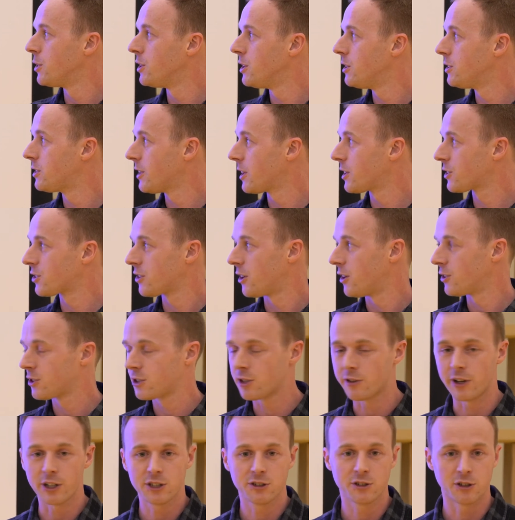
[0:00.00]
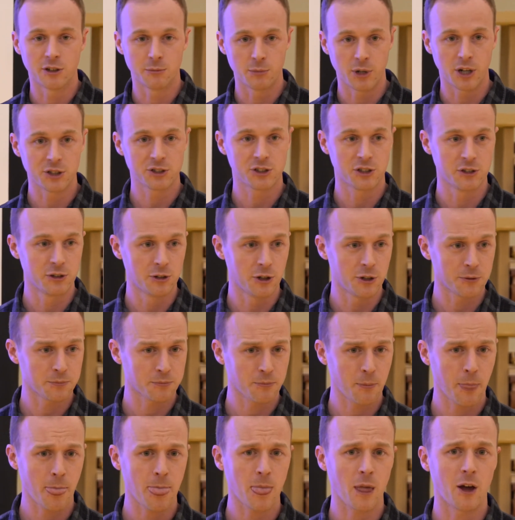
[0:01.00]
I'm the data science director at
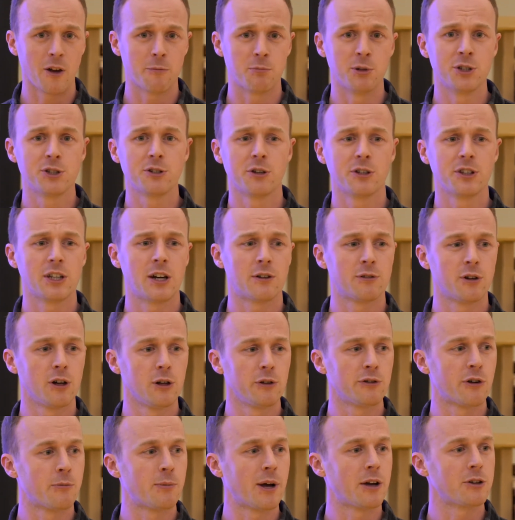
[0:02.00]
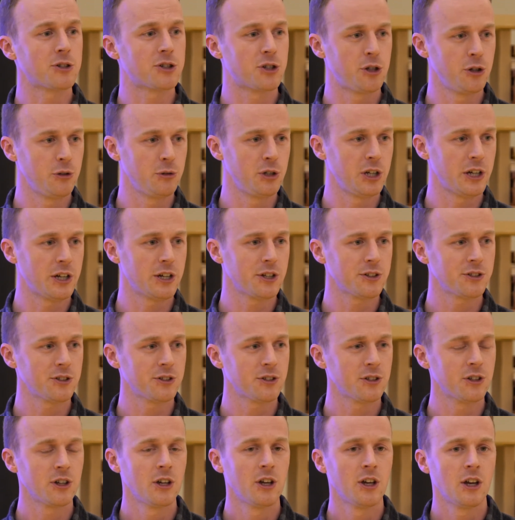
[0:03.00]
Masternaut. I've been doing that role for about 2
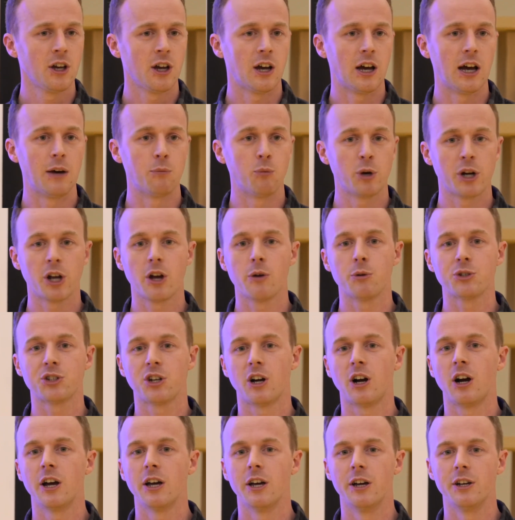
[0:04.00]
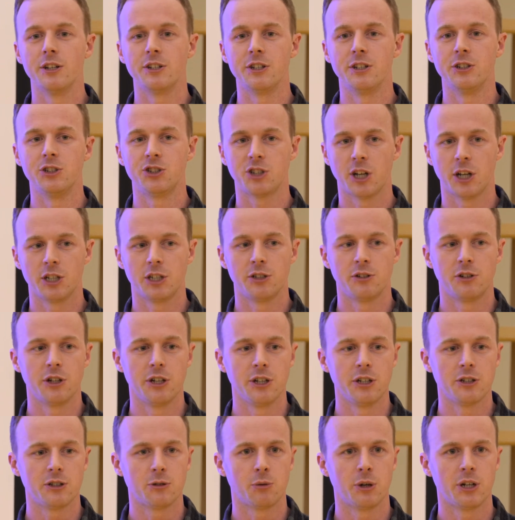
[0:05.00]
years. And when I was hired in
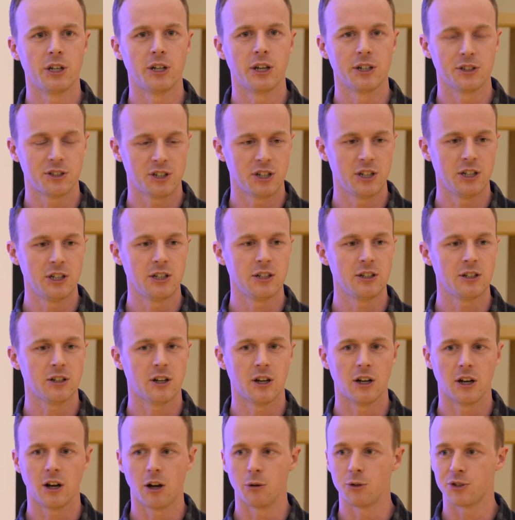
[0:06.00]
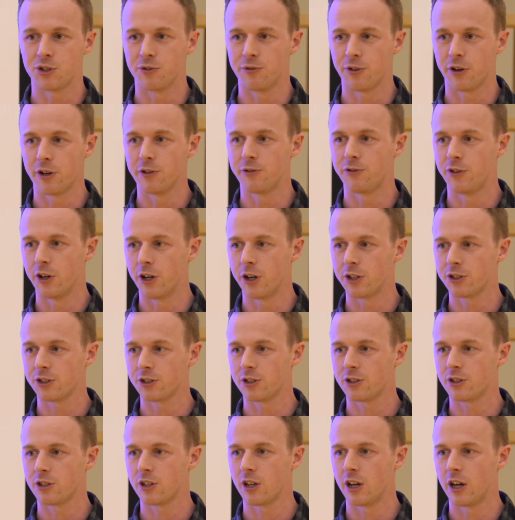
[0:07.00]
January 2018, I was the very
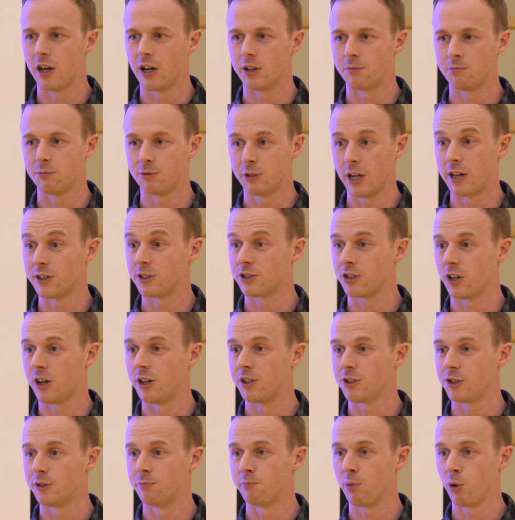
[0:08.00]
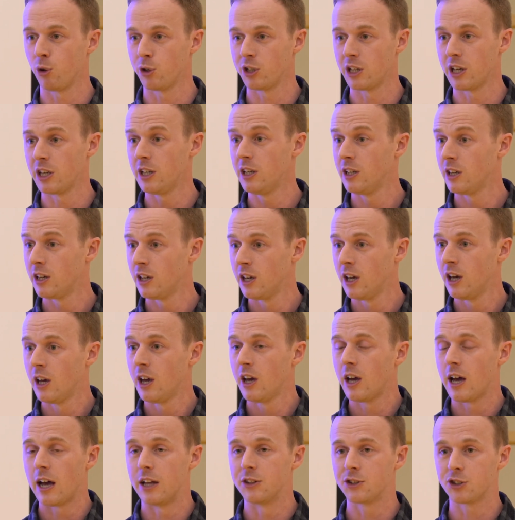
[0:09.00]
first data science employee.
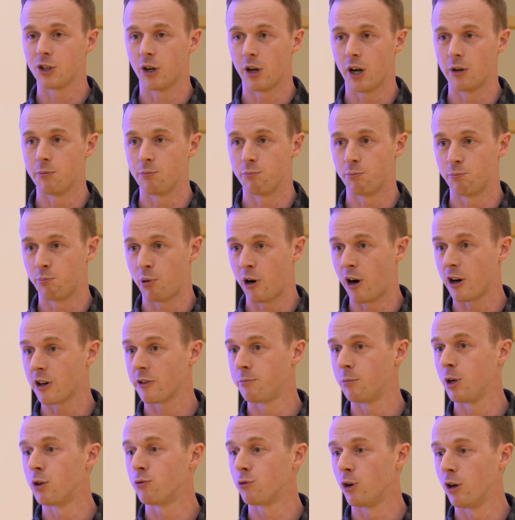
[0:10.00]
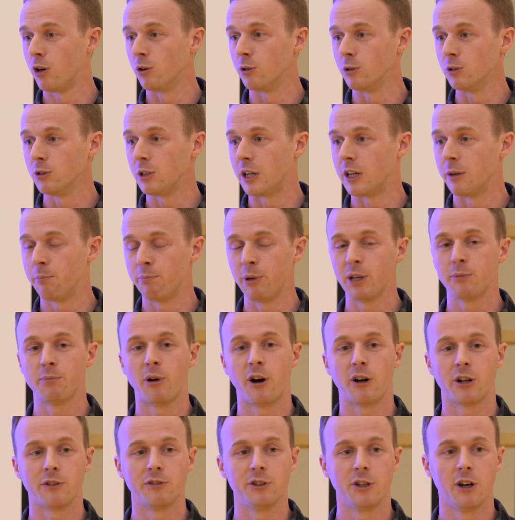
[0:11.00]
And so part of my role, and a
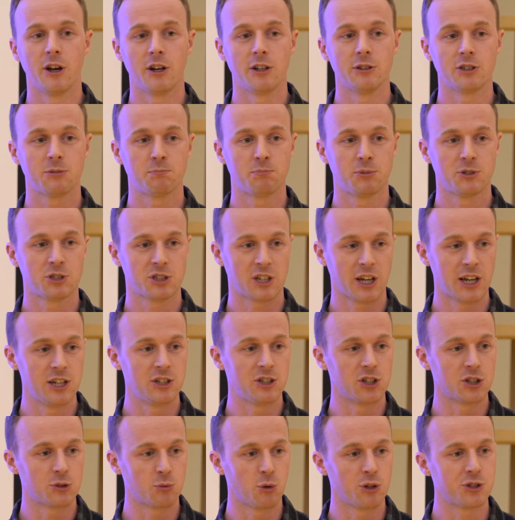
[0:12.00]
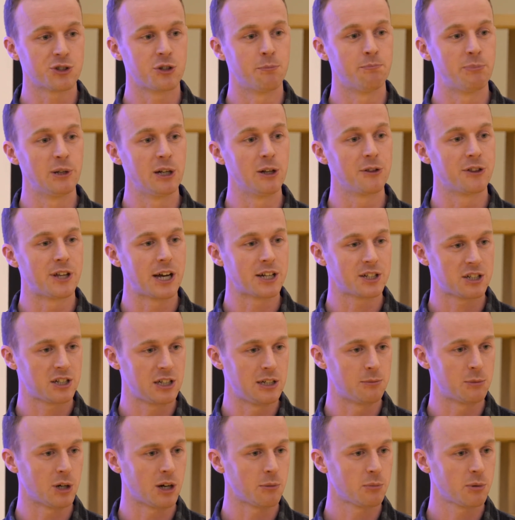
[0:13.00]
big part of the early stages, was to build that
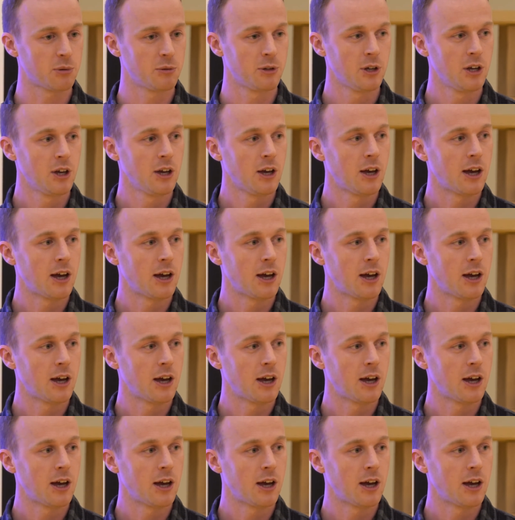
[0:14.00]
team up.